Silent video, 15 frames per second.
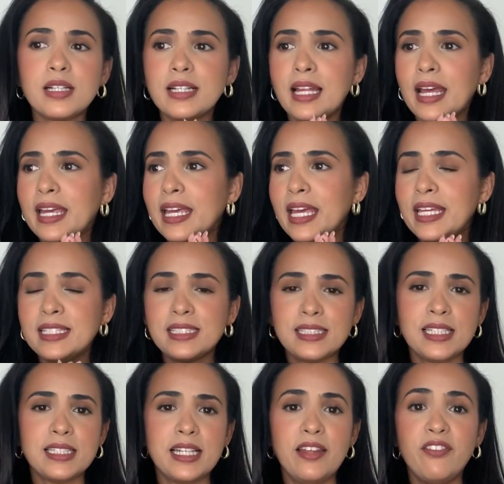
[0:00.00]
like
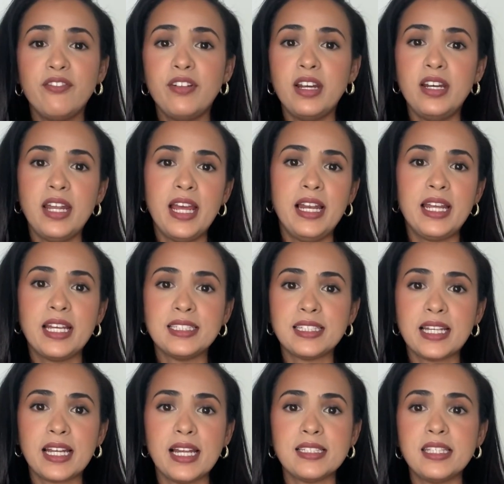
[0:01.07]
instantly very elegant and
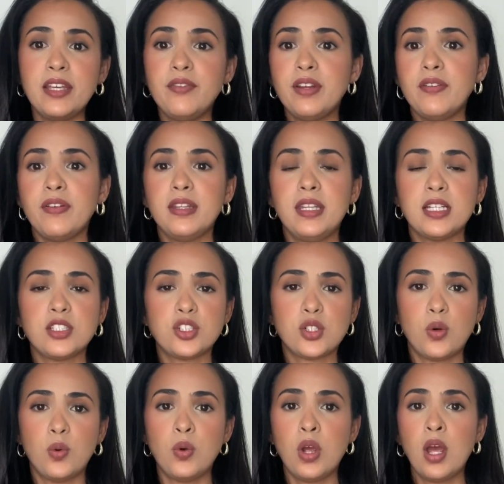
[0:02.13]
classy, even if it does show